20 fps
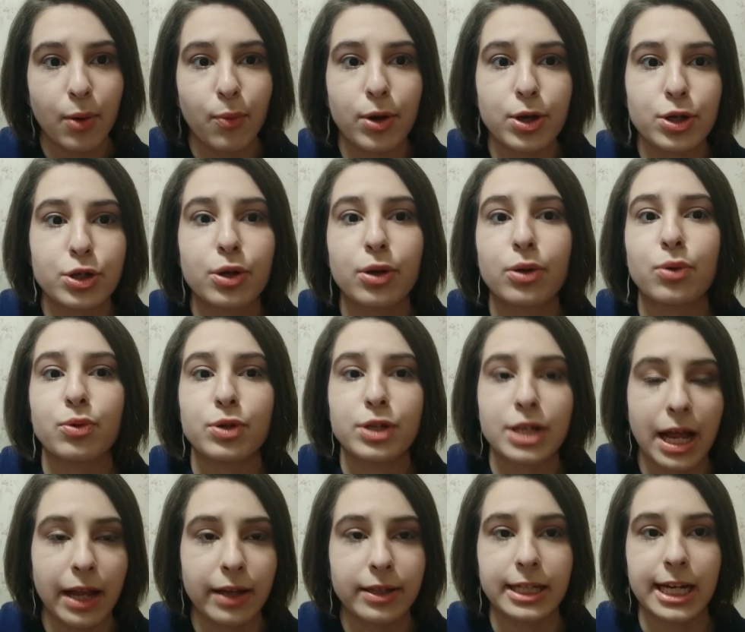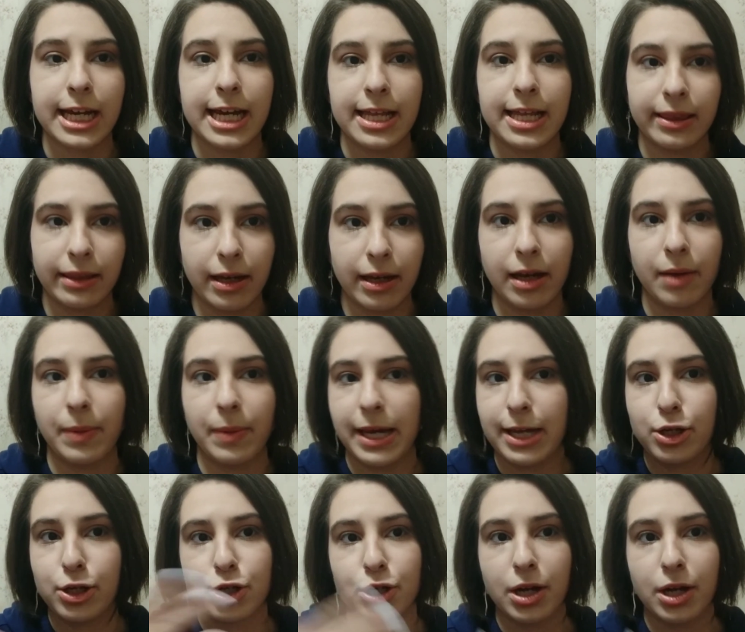which could result in the
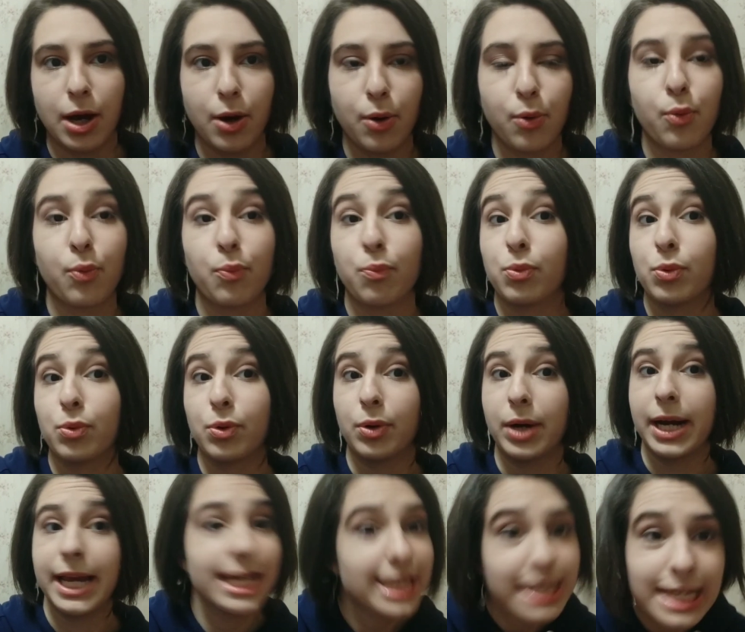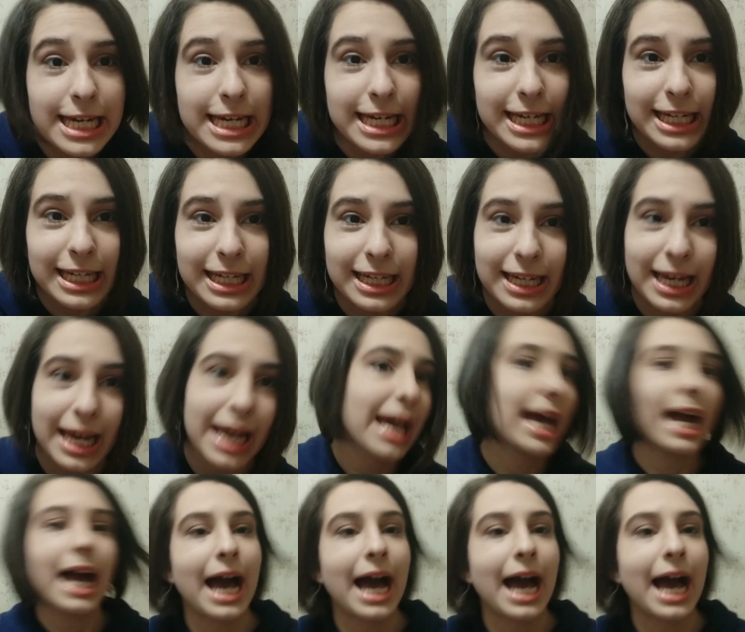page, you know, breaking.